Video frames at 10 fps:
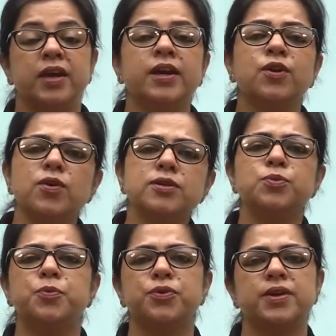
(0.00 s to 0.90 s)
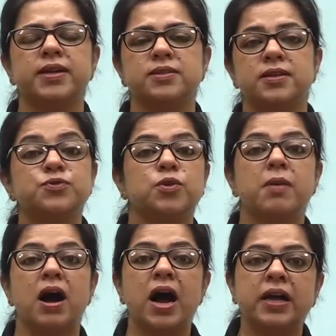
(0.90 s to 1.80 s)
It also protects us
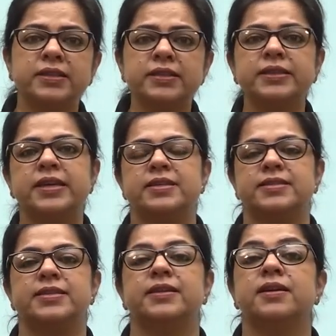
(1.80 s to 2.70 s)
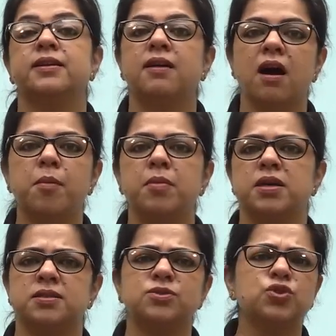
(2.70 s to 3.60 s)
from other things that can harm
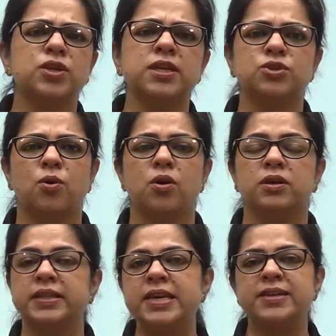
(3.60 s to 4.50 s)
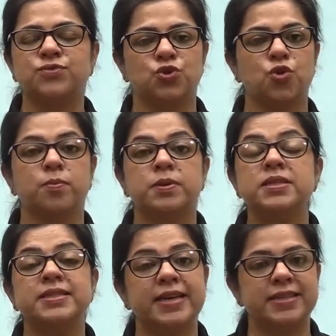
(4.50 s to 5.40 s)
us, a street dog, thieves,
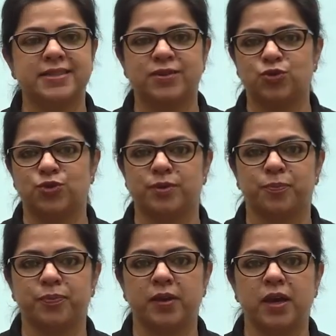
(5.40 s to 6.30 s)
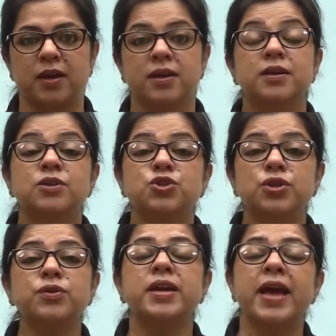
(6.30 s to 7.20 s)
robbers, etc.
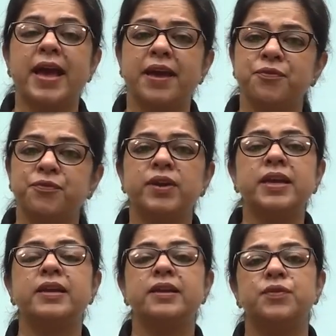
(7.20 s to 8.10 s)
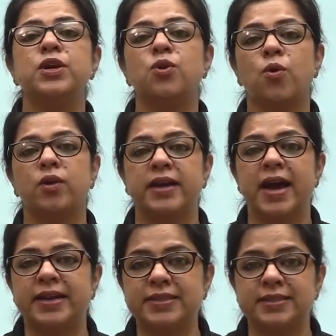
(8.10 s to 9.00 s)
Children, every living
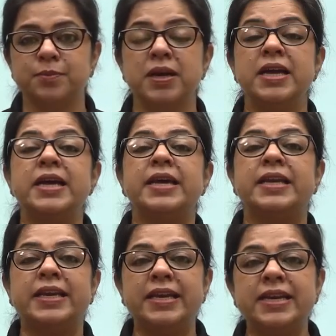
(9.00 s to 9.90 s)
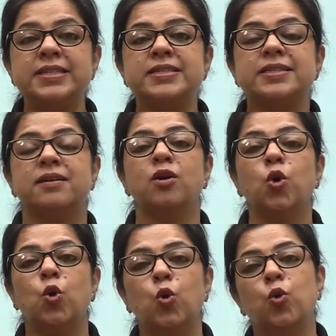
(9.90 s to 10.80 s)
organism needs a
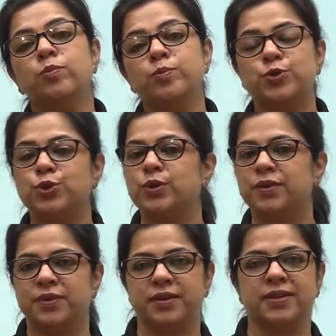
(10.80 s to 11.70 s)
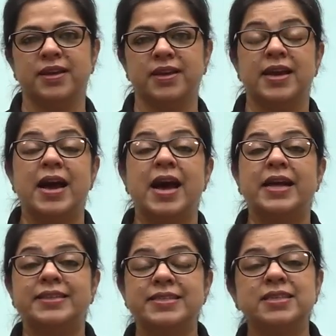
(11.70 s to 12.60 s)
home to live in.
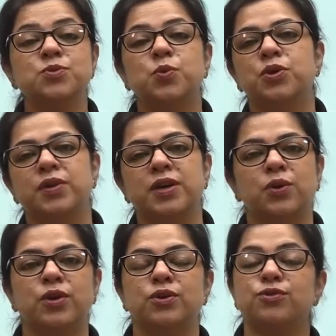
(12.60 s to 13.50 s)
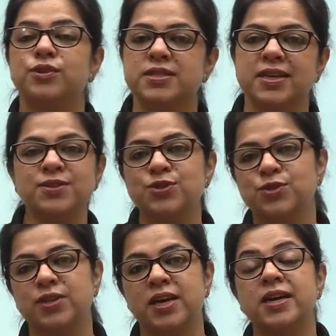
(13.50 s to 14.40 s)
And this is what we are going to discuss
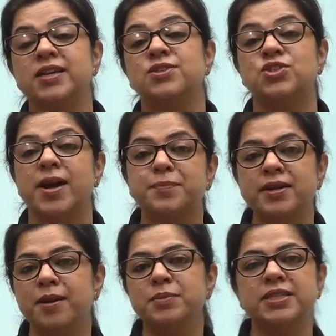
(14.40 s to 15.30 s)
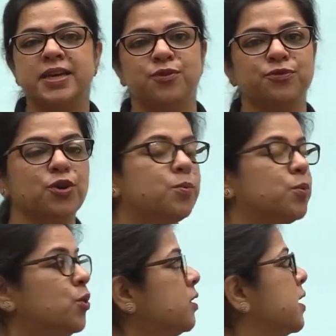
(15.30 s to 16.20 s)
today in chapter number 10 of your
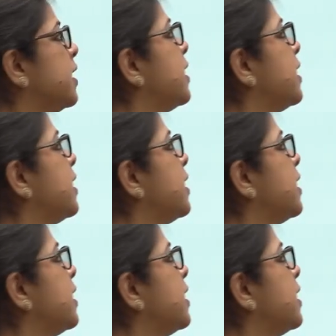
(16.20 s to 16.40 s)
book,